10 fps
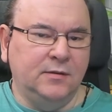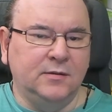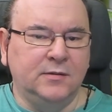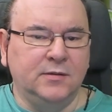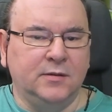
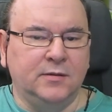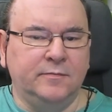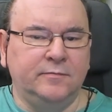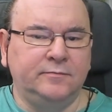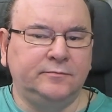and
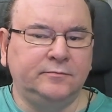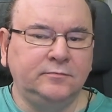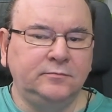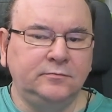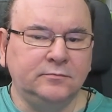um,
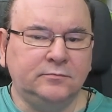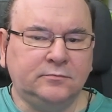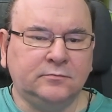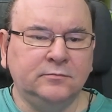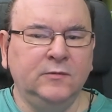
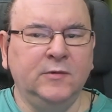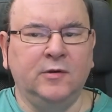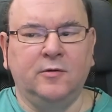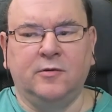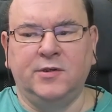
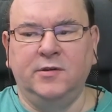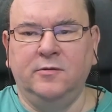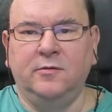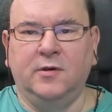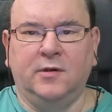of course
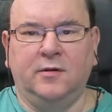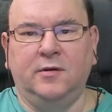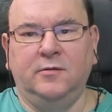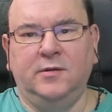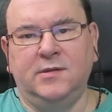you can
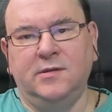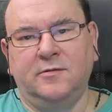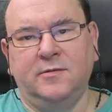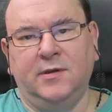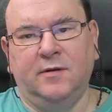argue that
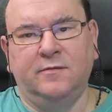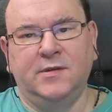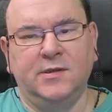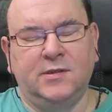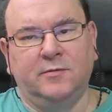since we have
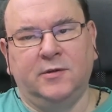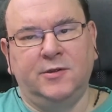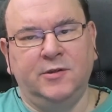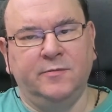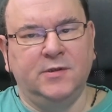system on a
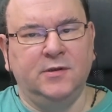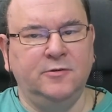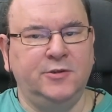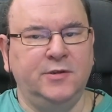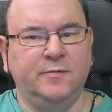chip
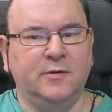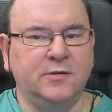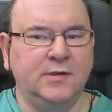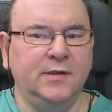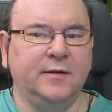solutions
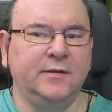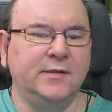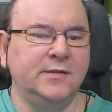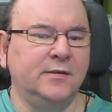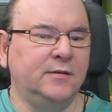mostly
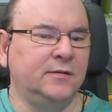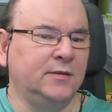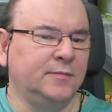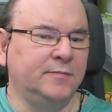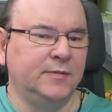nowadays then
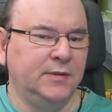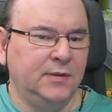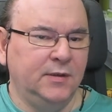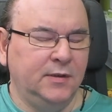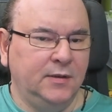um,
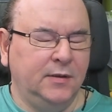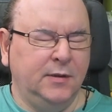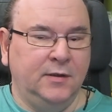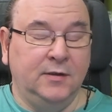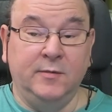
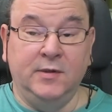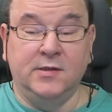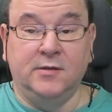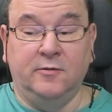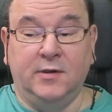I mean,
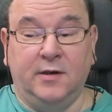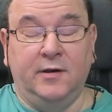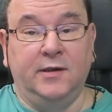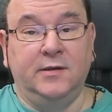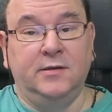there's no
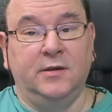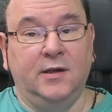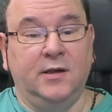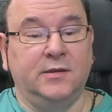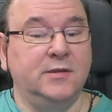direct
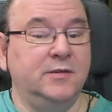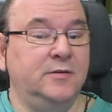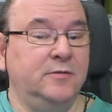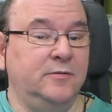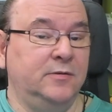access
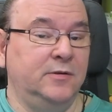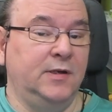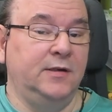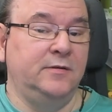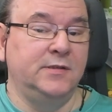to
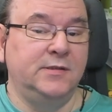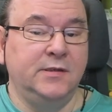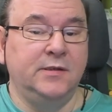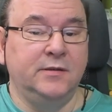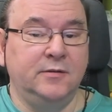address
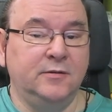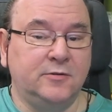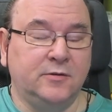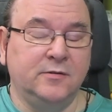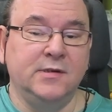data and
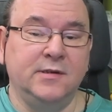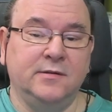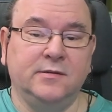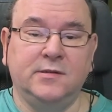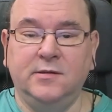control
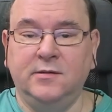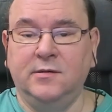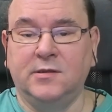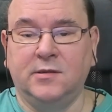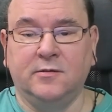signals in
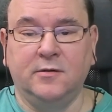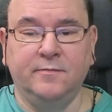the SOC.